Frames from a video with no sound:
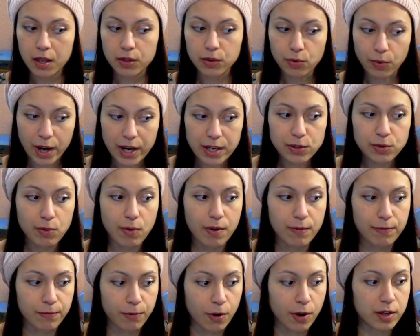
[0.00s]
Try to
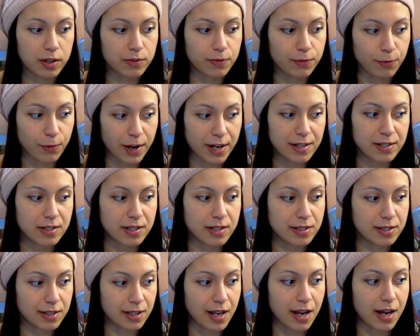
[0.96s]
avoid
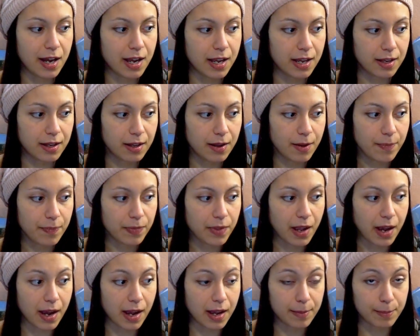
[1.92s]
phrases like,
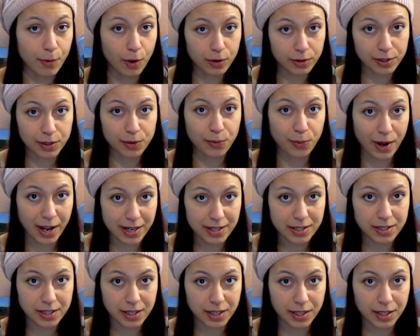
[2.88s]
"I'm only
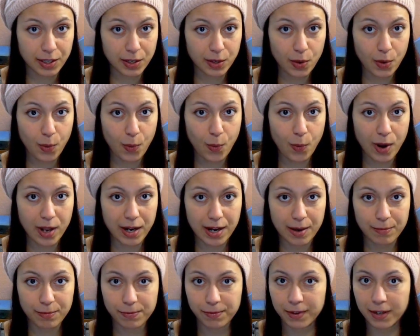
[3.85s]
writing when
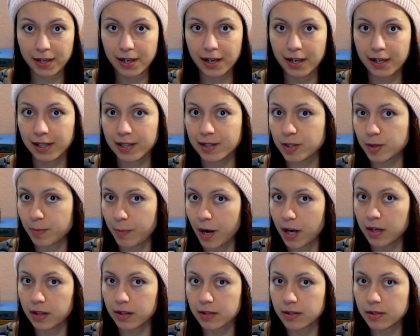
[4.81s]
I'm feeling
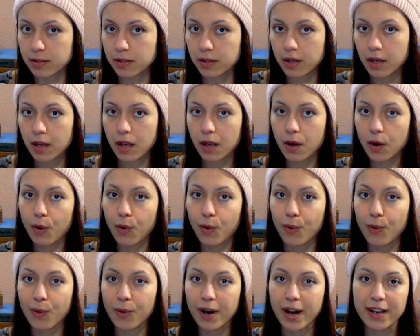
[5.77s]
inspired,"
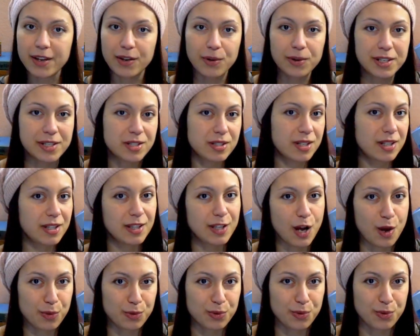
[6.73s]
or "I only sit
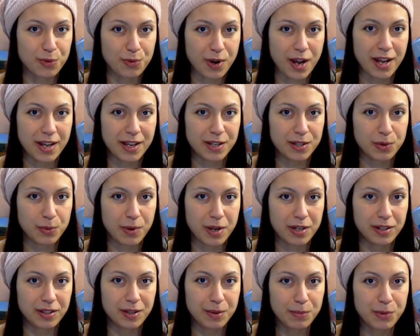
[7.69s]
down to write
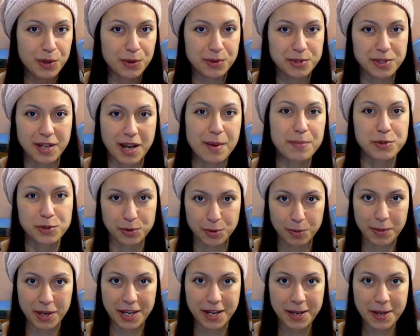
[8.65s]
when the muse comes
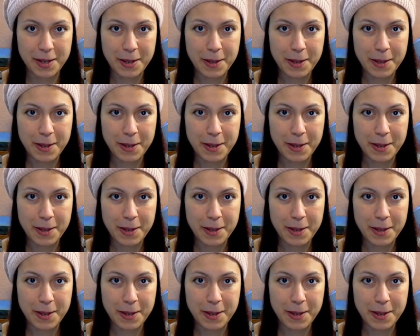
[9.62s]
to me."